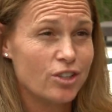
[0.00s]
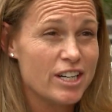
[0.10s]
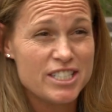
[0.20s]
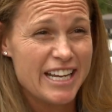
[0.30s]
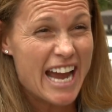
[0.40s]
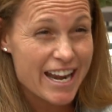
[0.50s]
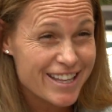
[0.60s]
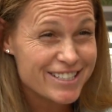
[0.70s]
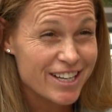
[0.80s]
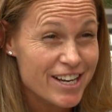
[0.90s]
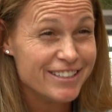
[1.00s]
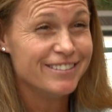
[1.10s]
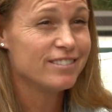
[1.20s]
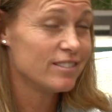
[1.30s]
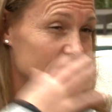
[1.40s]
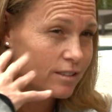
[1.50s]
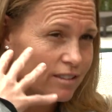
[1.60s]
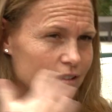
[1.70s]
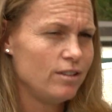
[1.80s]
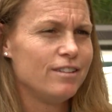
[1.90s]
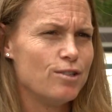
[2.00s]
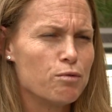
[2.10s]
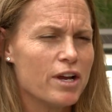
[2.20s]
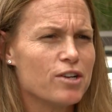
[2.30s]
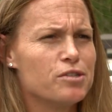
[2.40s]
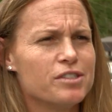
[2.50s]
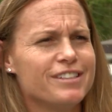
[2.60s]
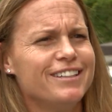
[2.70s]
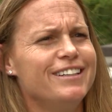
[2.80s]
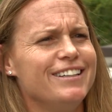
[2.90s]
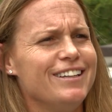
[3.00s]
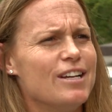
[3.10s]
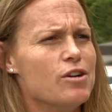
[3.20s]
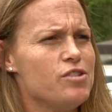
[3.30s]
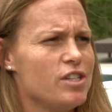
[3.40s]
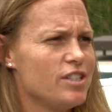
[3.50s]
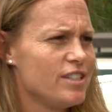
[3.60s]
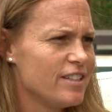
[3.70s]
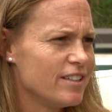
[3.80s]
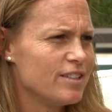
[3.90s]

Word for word: trying to stay out of the sun, no wrinkles, you know, and just